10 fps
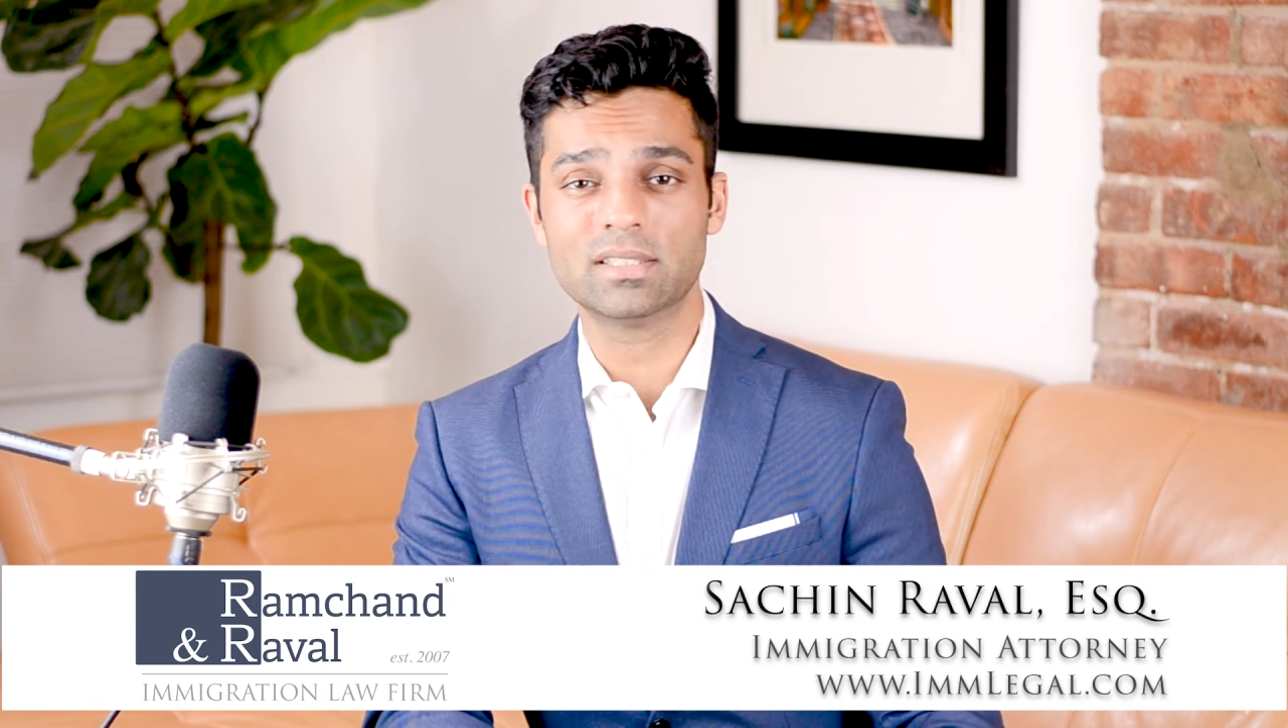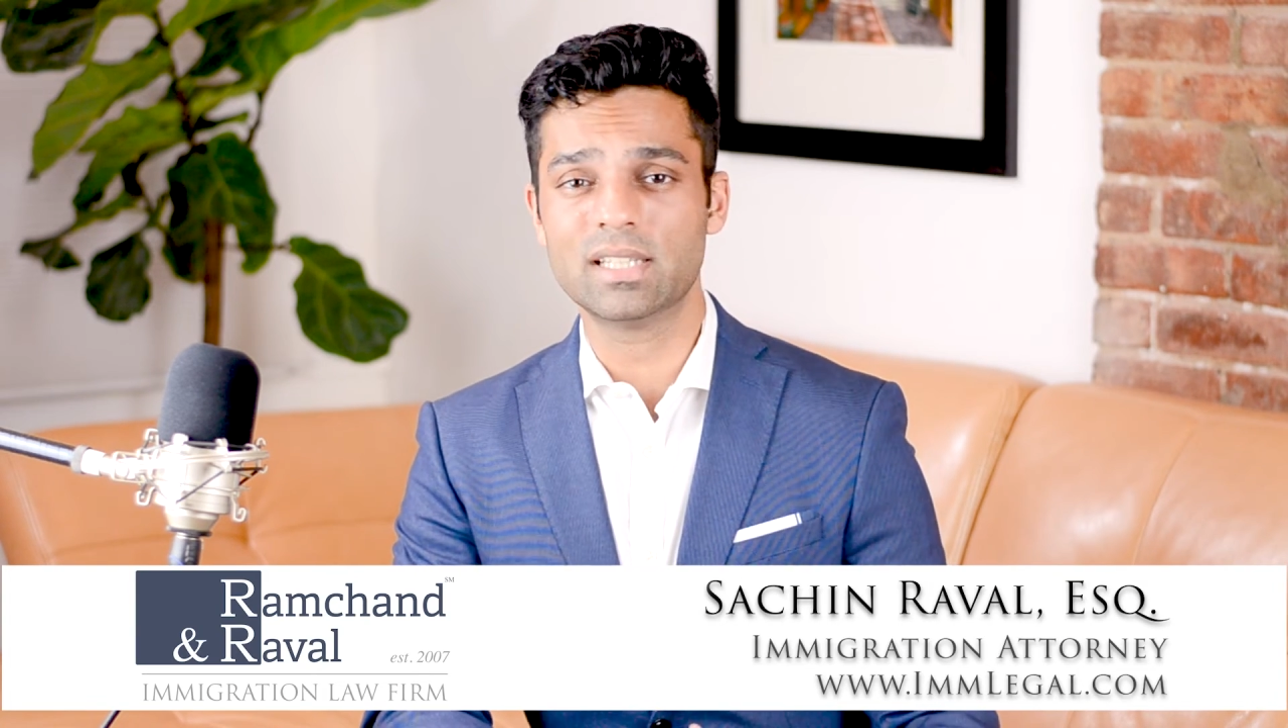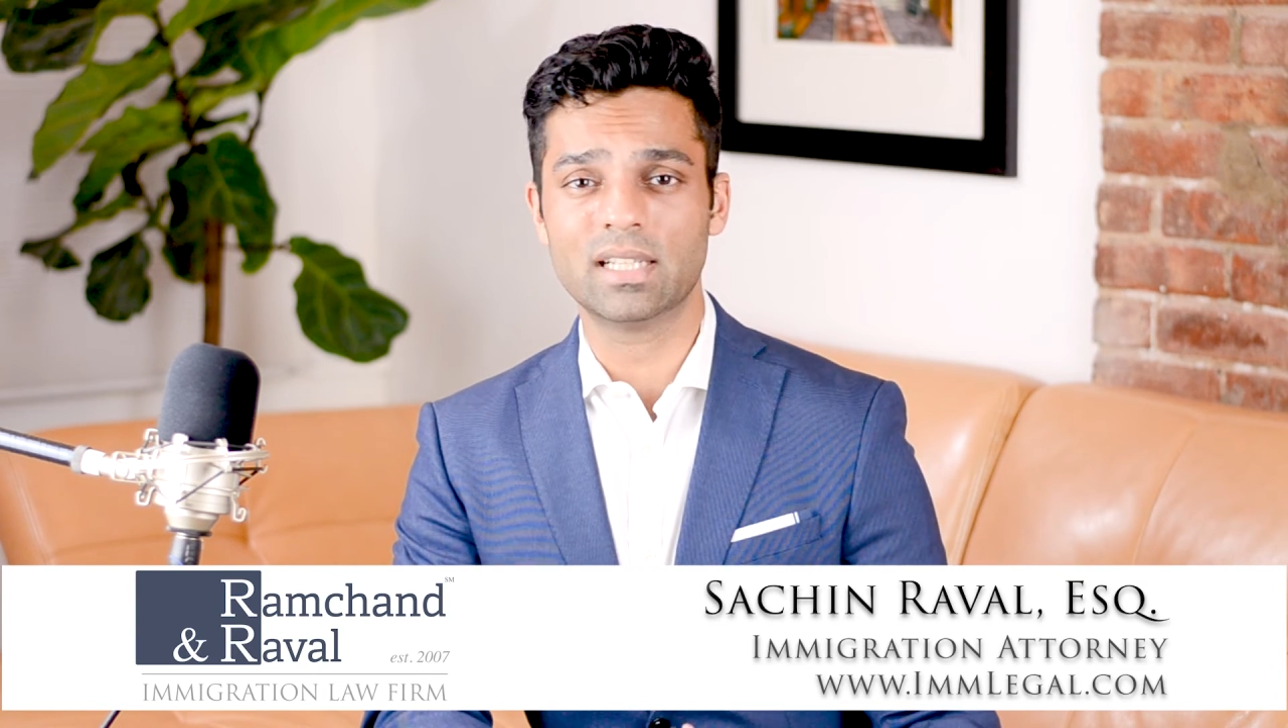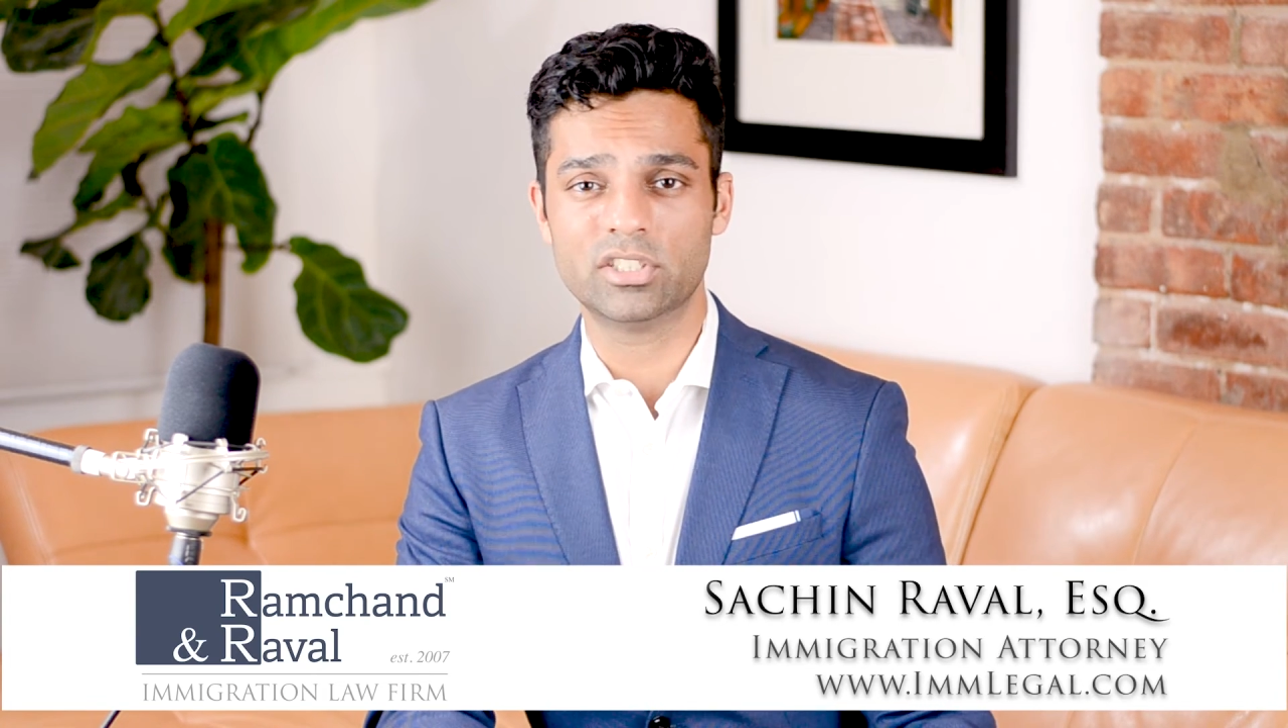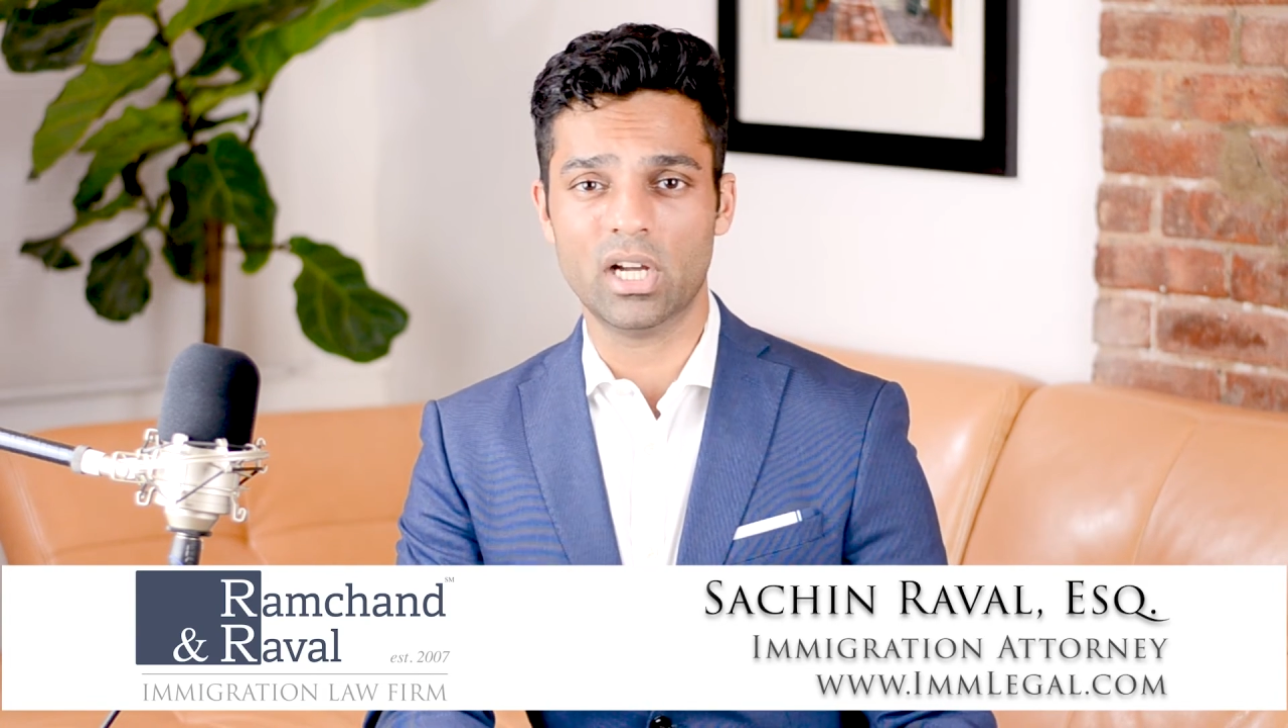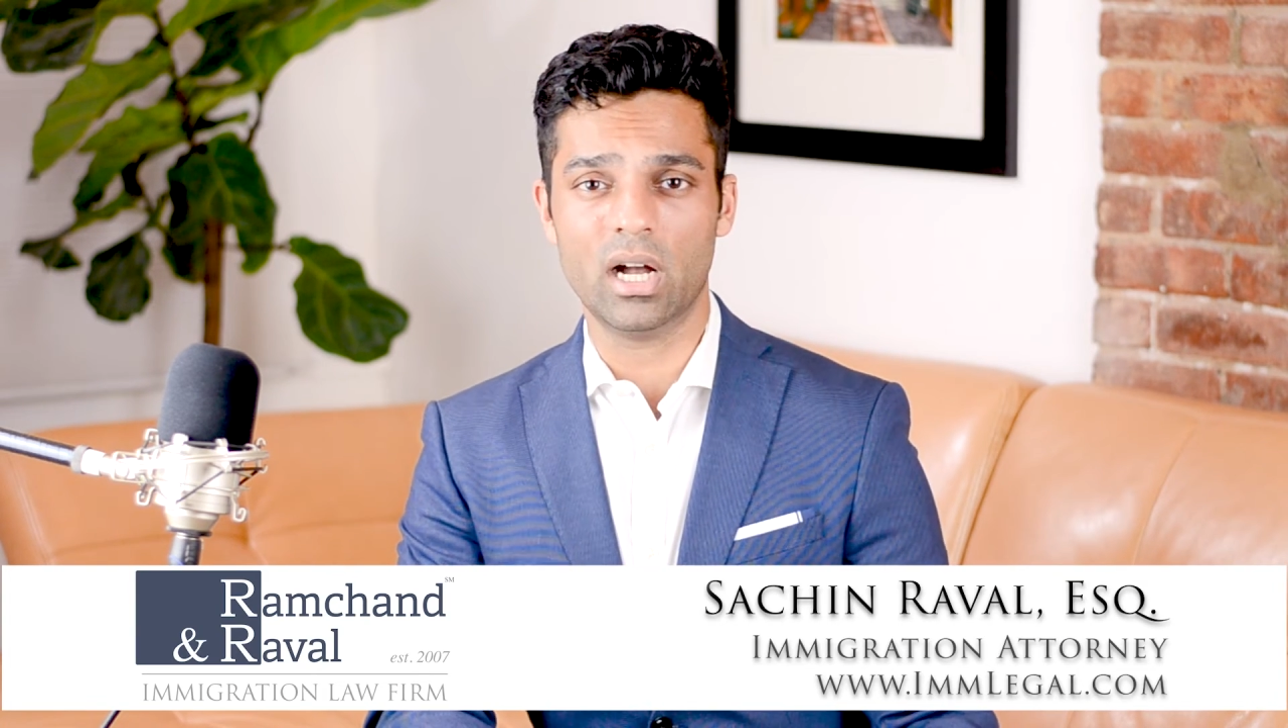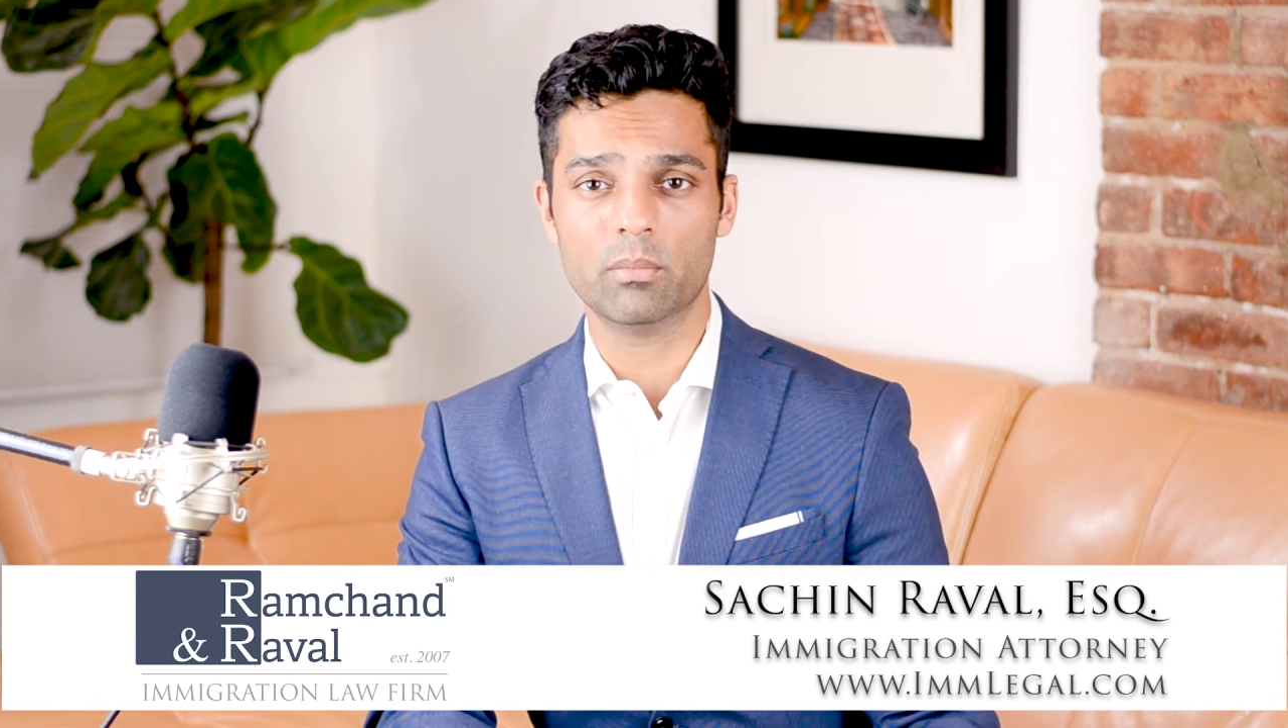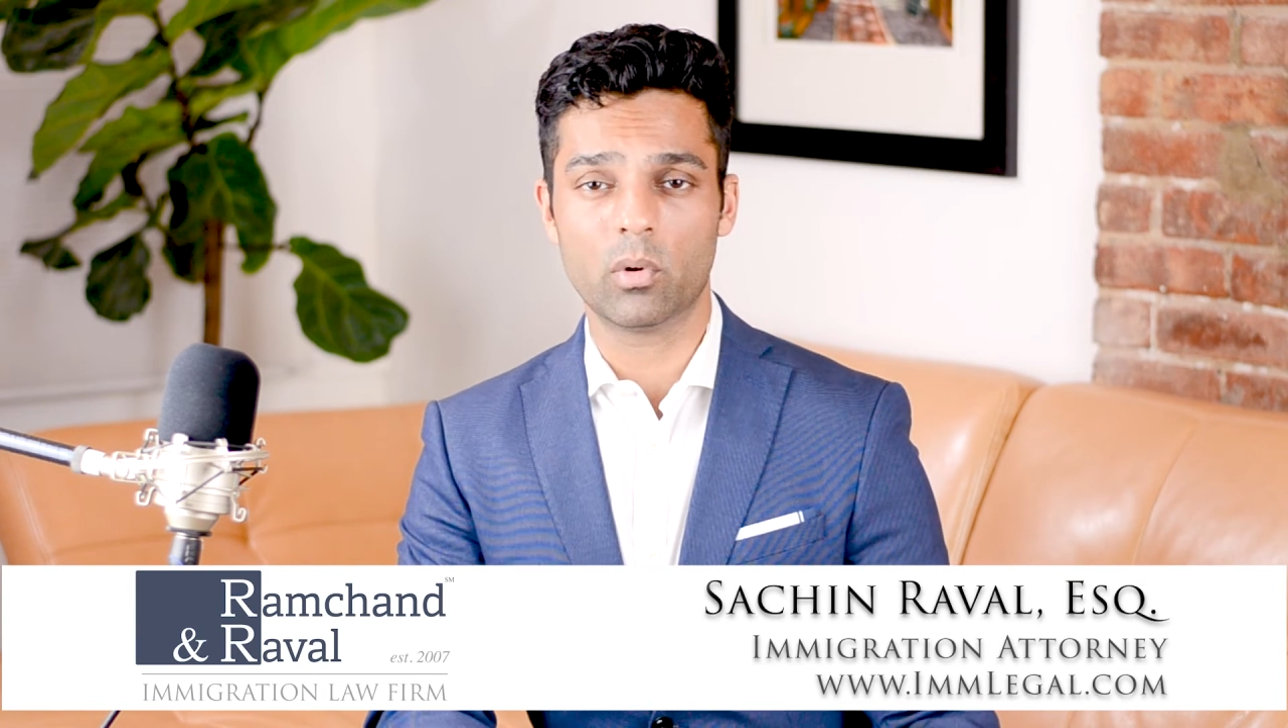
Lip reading: to that job,